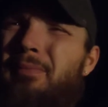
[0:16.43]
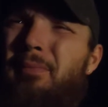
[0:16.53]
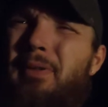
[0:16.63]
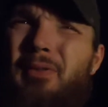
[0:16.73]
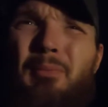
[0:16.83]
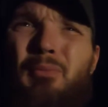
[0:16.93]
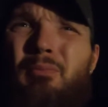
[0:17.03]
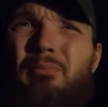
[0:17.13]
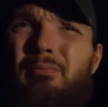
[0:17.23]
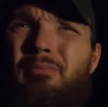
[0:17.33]
I'm like, something
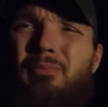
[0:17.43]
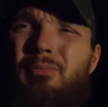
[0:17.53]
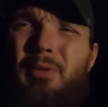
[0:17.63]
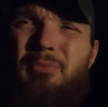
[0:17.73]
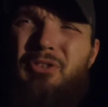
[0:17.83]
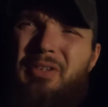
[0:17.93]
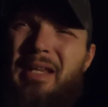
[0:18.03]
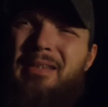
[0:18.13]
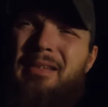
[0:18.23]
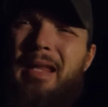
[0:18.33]
something
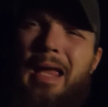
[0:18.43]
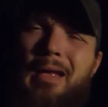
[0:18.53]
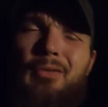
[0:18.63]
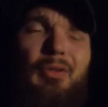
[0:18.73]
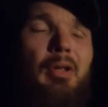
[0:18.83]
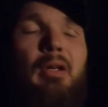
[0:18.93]
stinks in the house.